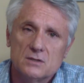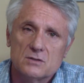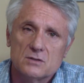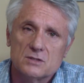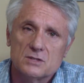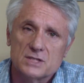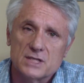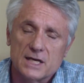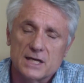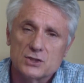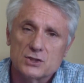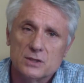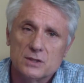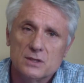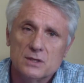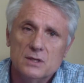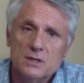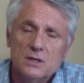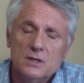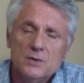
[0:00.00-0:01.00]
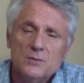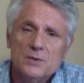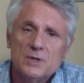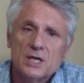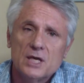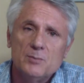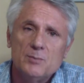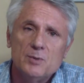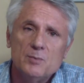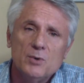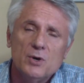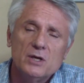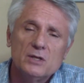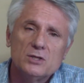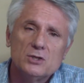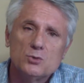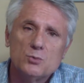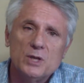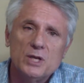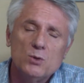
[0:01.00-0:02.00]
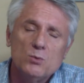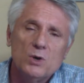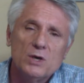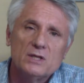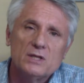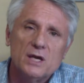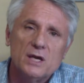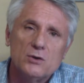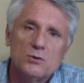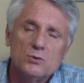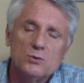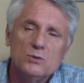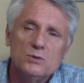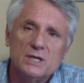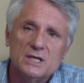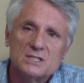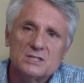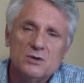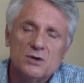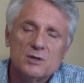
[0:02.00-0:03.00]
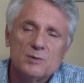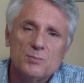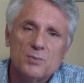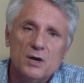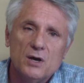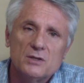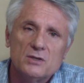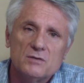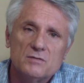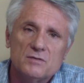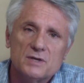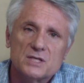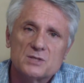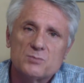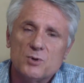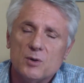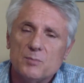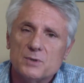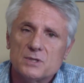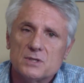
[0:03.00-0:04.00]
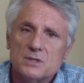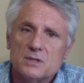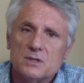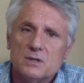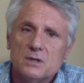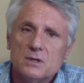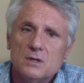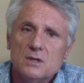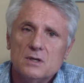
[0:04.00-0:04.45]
transaction. Keep in mind the 21-day rule does not apply to fixed property.